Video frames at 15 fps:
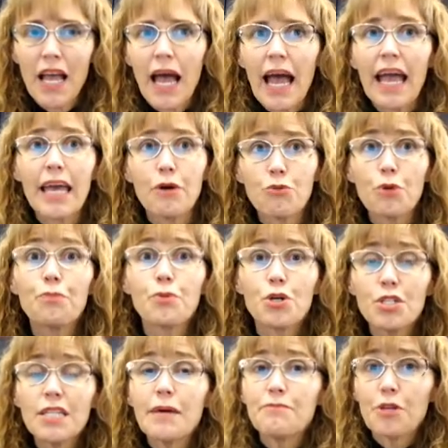it will
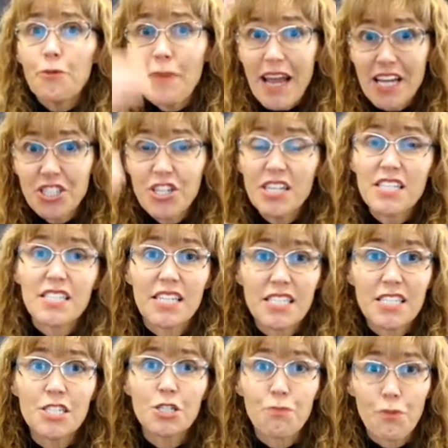pull up their patient
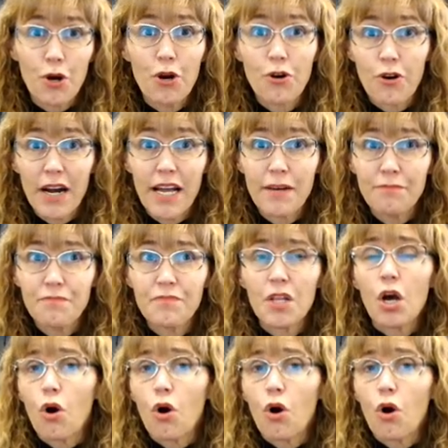assistance program,